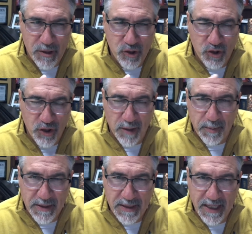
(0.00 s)
should I
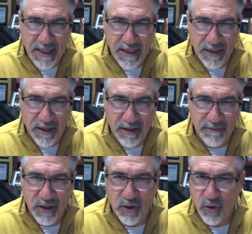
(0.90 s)
partake
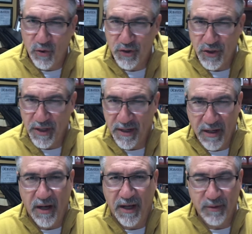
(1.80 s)
of it or should I
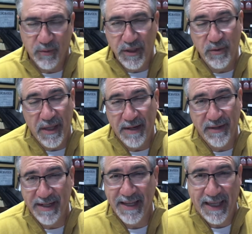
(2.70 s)
not? And we do that
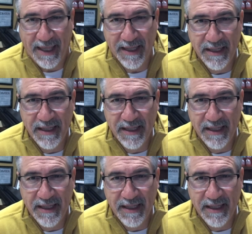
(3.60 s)
every day.